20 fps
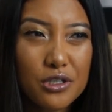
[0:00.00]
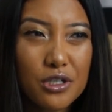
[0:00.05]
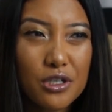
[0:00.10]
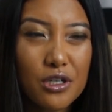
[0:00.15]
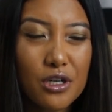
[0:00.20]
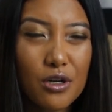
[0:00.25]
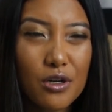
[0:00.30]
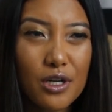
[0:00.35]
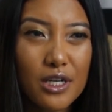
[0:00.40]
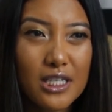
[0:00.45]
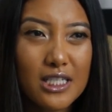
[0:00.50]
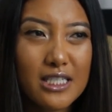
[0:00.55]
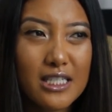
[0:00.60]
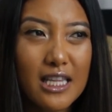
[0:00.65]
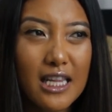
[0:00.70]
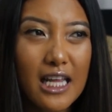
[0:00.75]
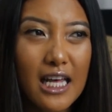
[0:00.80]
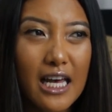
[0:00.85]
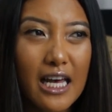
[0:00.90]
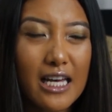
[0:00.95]
to notice
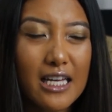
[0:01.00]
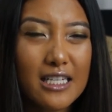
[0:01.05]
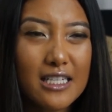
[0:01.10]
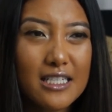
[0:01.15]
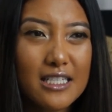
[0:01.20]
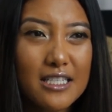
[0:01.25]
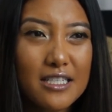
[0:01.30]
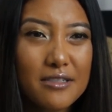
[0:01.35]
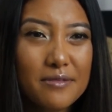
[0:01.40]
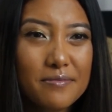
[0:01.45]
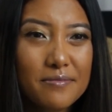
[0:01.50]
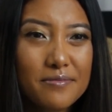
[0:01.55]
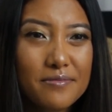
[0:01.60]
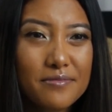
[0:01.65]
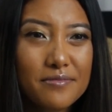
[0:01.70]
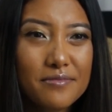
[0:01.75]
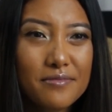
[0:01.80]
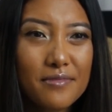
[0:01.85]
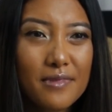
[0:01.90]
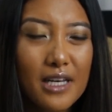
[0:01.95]
that
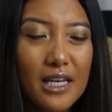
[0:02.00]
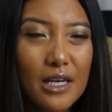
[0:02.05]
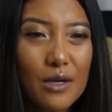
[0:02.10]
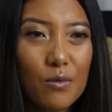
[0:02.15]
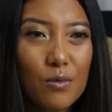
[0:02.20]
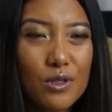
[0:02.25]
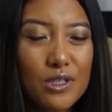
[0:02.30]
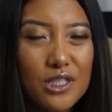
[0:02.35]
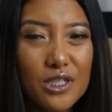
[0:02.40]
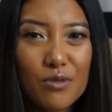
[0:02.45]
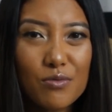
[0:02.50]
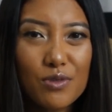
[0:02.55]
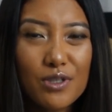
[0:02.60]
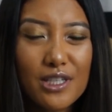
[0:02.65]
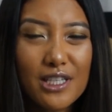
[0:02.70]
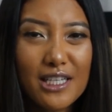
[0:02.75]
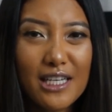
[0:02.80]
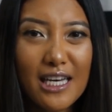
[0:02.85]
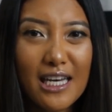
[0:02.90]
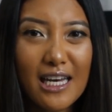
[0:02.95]
it wasn't
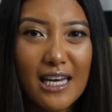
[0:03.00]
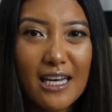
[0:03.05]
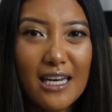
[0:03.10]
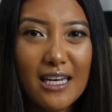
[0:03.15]
really